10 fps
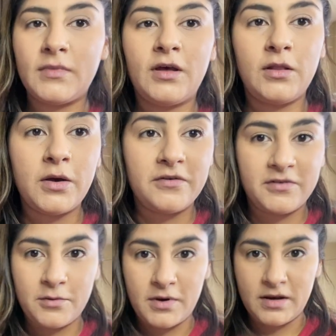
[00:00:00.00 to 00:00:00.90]
Hello
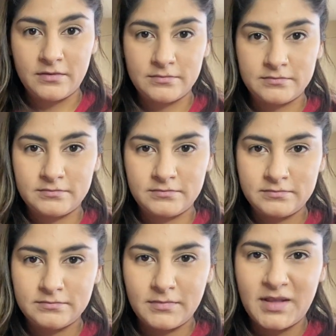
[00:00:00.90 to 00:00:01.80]
everyone,
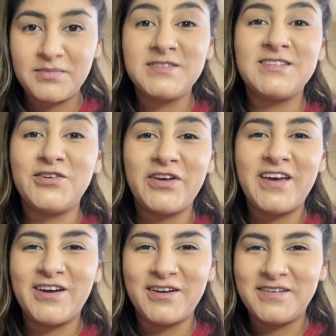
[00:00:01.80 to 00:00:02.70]
still
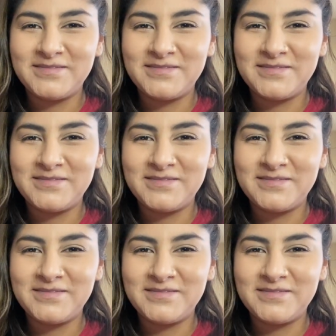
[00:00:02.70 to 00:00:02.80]
here,